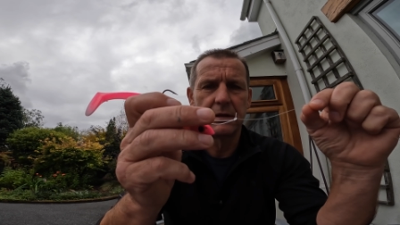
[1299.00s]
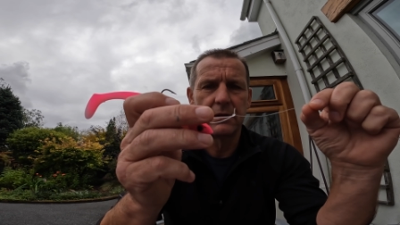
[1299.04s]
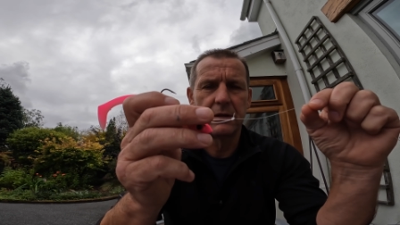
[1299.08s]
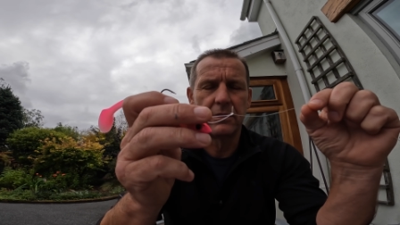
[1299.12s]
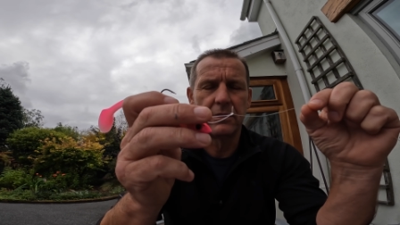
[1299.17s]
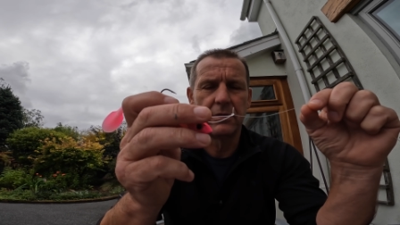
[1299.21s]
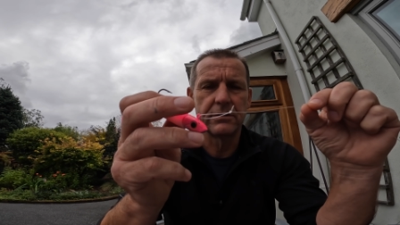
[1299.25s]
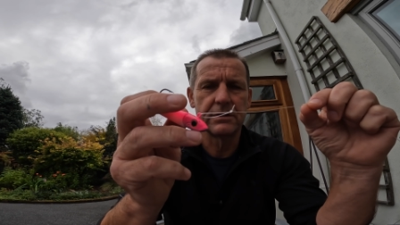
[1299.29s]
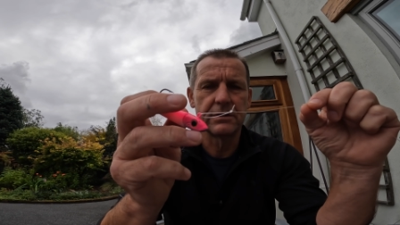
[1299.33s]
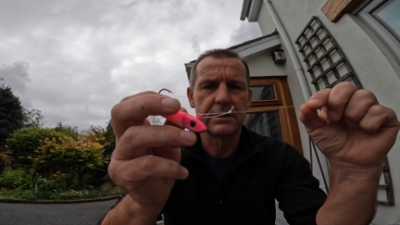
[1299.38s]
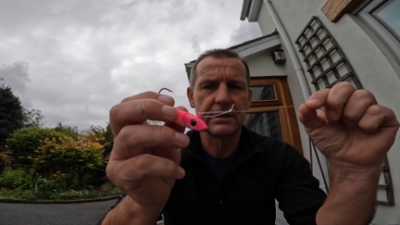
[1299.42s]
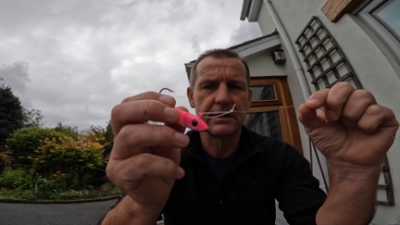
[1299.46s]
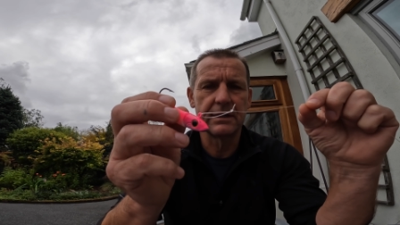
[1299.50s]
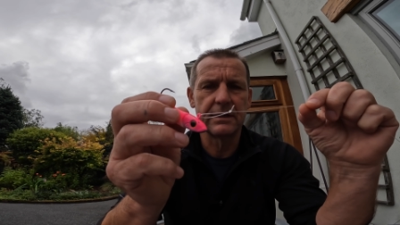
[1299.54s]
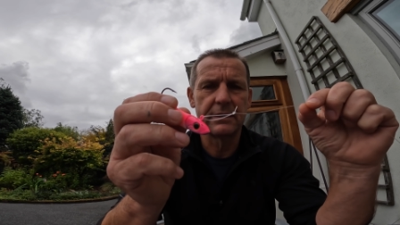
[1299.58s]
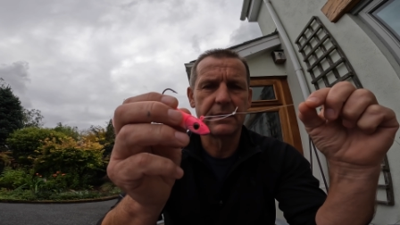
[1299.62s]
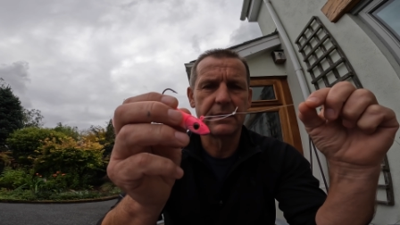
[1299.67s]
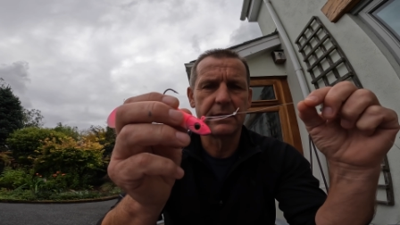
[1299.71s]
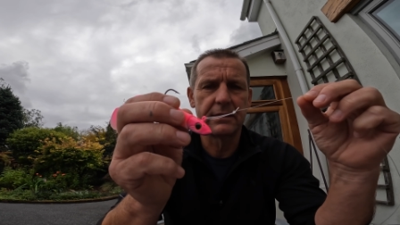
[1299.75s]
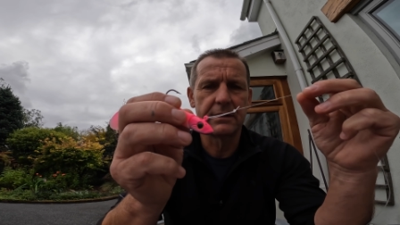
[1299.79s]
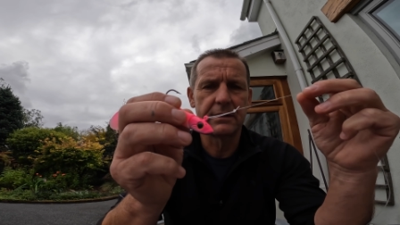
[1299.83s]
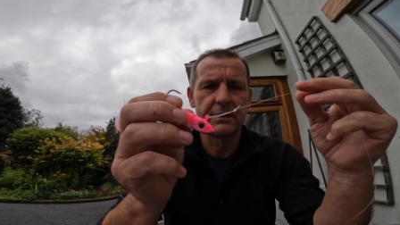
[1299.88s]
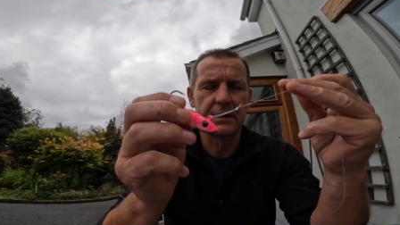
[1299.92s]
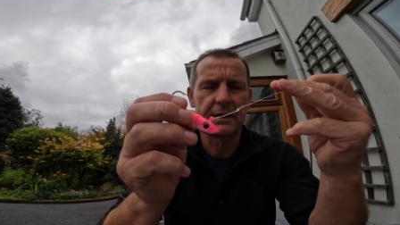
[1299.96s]

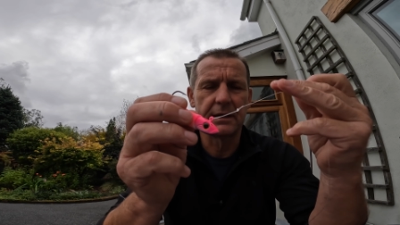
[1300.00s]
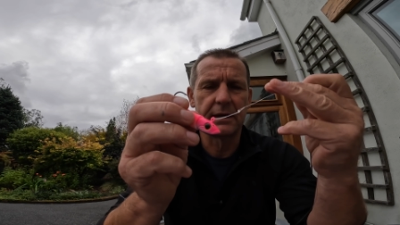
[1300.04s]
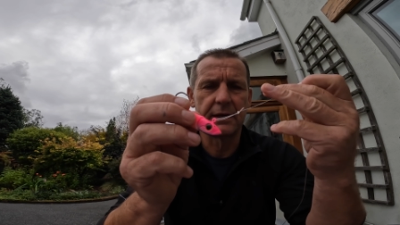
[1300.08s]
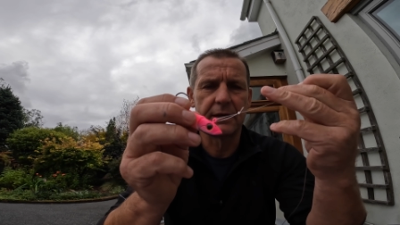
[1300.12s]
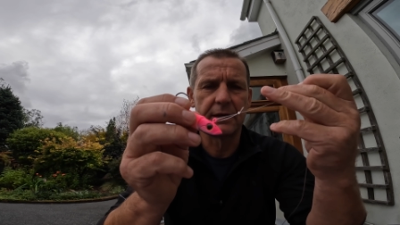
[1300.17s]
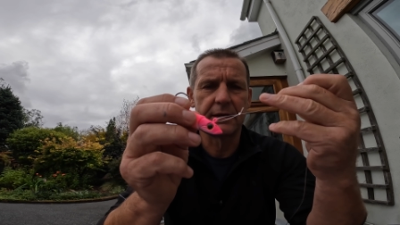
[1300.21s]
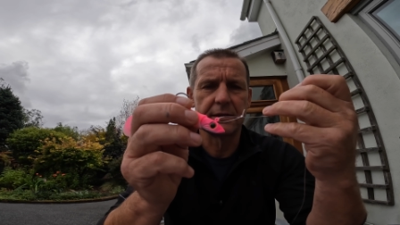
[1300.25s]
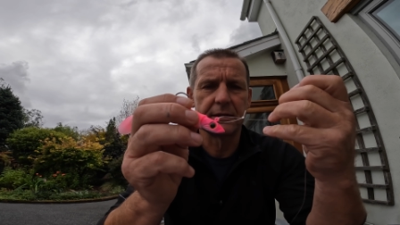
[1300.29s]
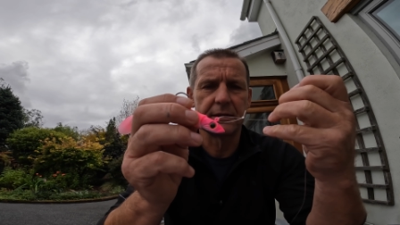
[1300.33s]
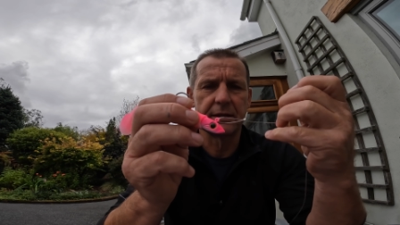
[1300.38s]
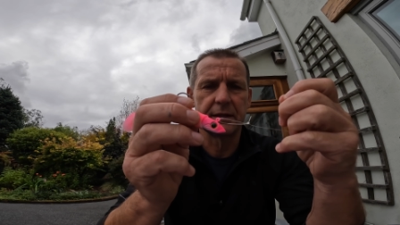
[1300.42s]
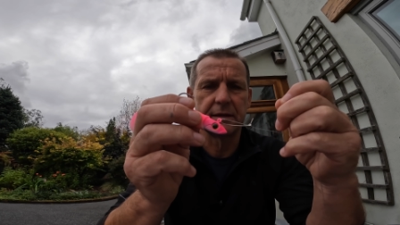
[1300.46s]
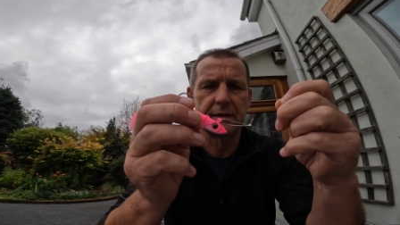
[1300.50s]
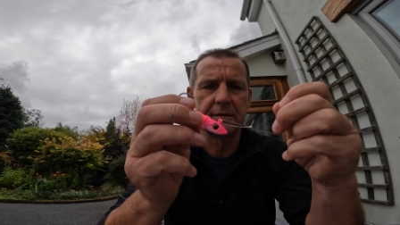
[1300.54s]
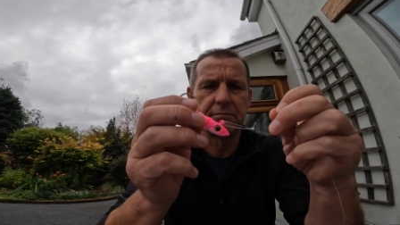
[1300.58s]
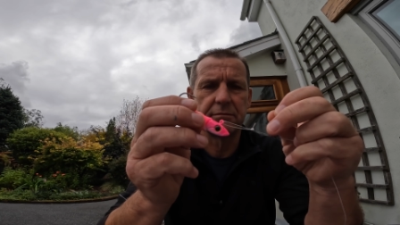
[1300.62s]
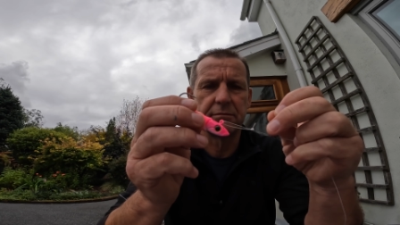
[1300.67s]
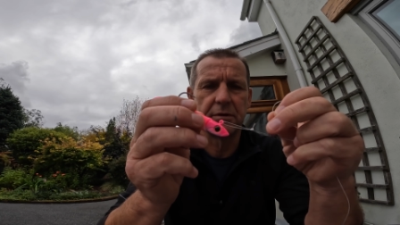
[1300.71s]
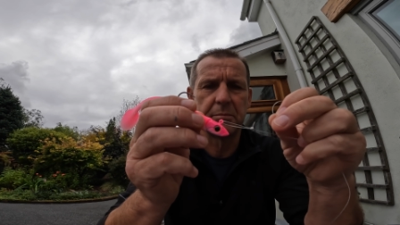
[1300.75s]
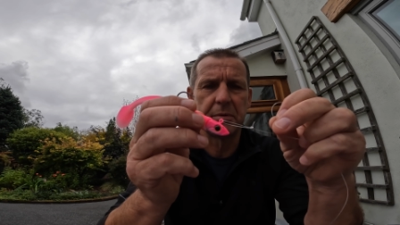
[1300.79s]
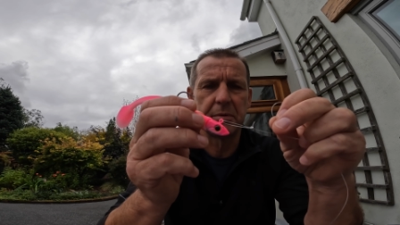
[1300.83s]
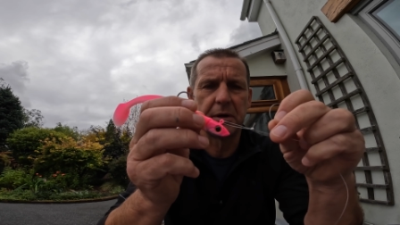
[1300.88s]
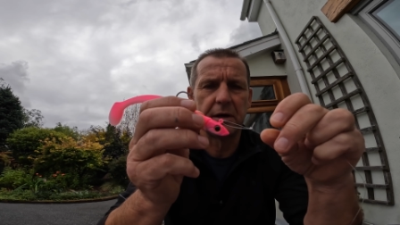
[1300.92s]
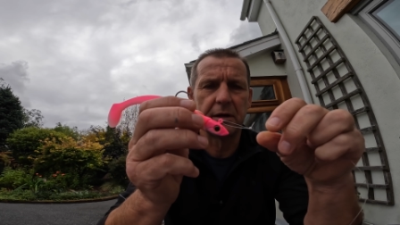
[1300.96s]
using uh, the
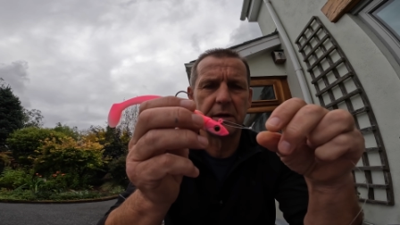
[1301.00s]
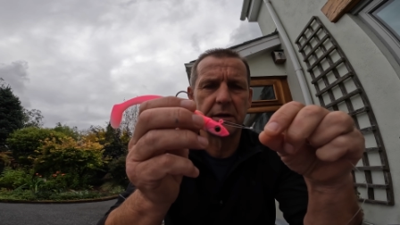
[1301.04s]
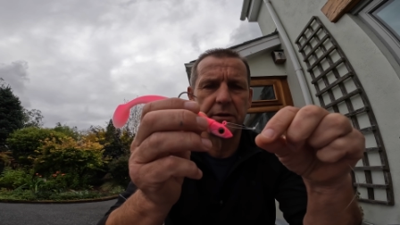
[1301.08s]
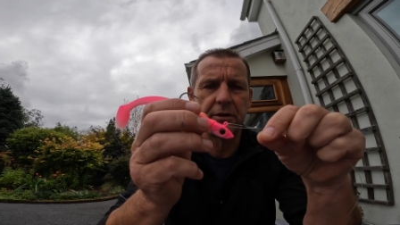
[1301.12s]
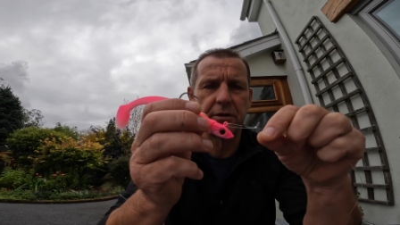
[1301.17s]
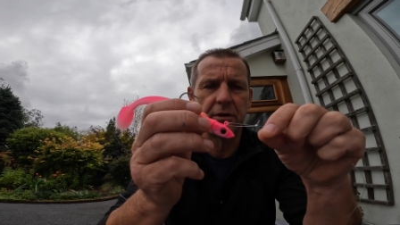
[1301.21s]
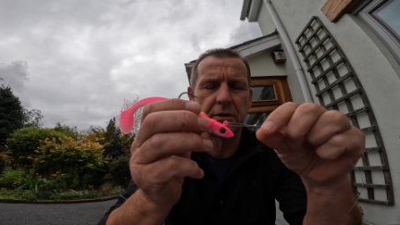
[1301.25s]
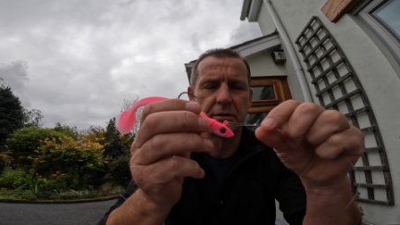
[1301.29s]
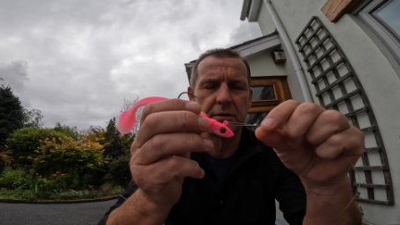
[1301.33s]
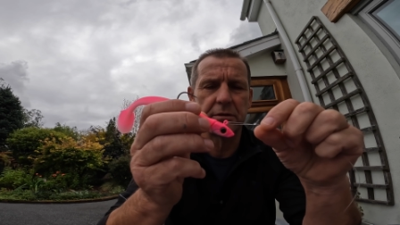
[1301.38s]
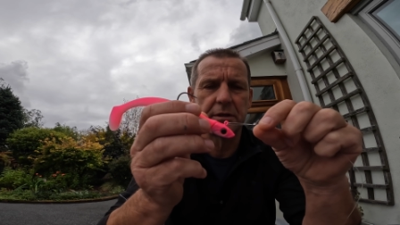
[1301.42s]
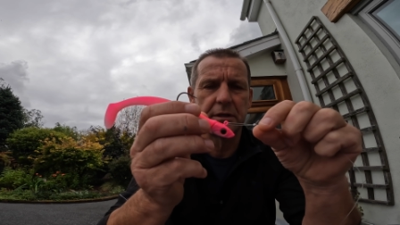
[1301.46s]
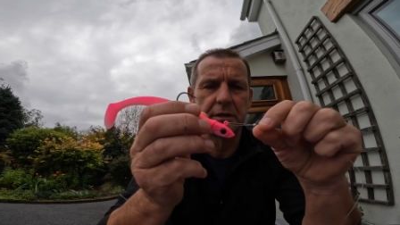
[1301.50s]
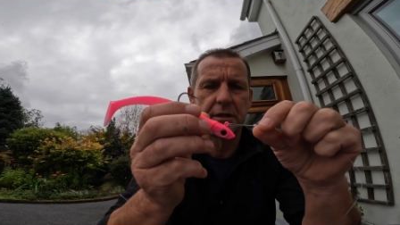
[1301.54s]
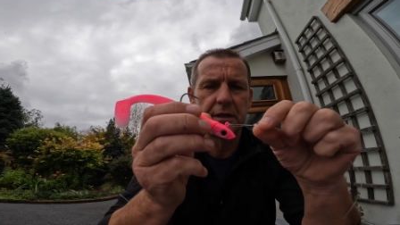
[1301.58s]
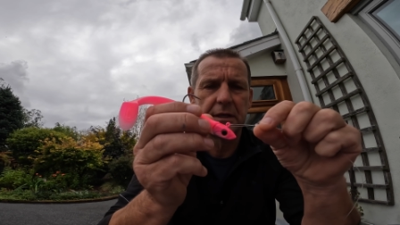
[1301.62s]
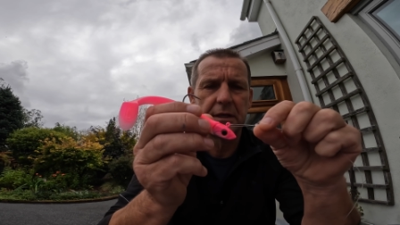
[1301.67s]
Rapala knot